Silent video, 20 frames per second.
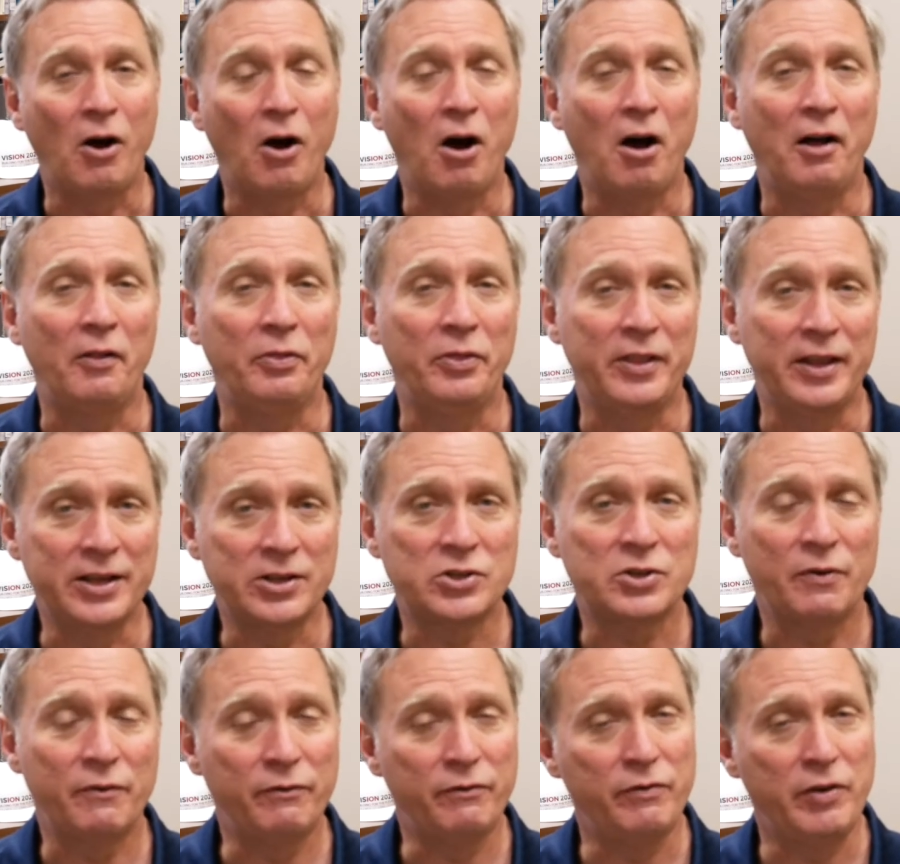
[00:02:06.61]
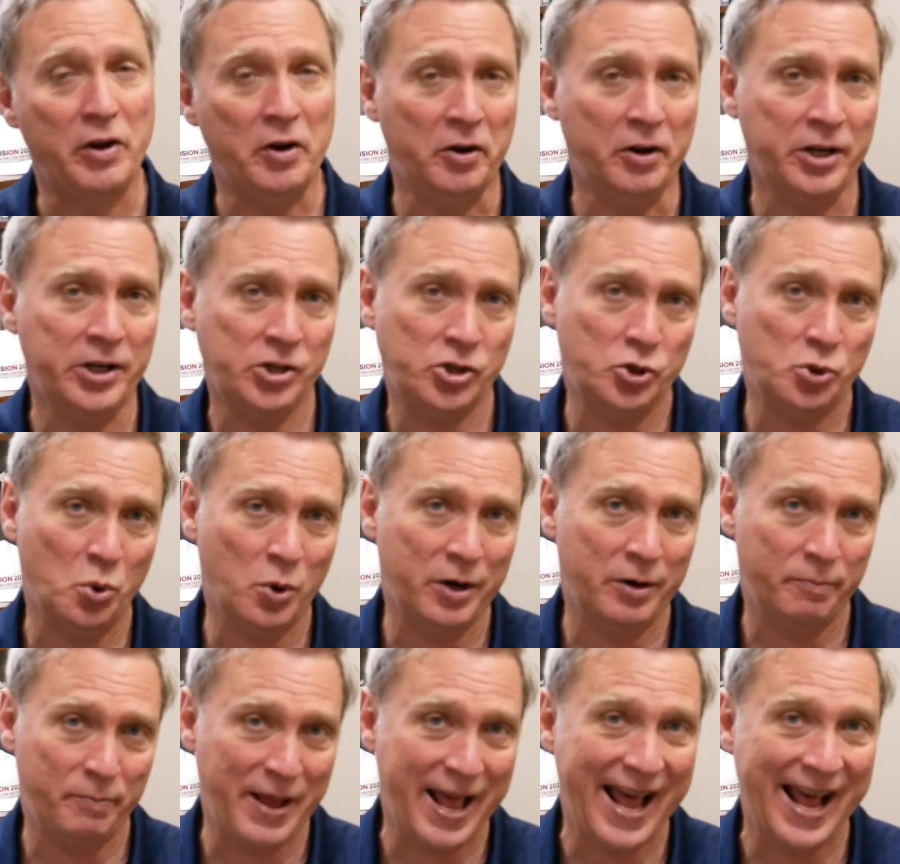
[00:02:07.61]
on this very
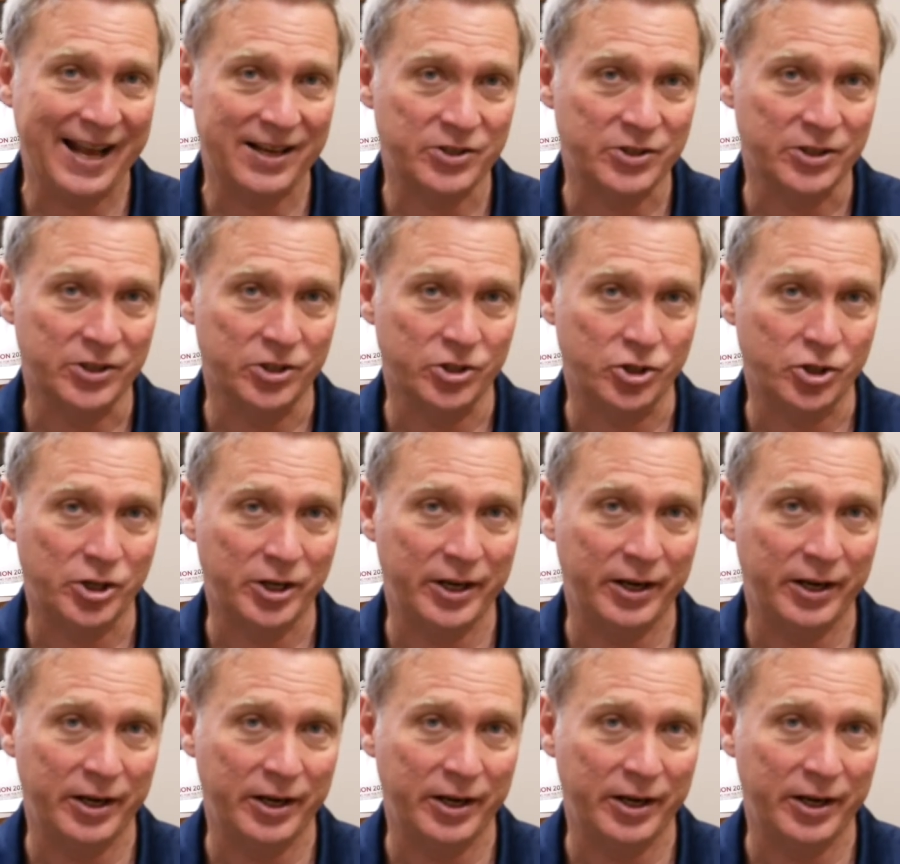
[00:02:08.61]
short passage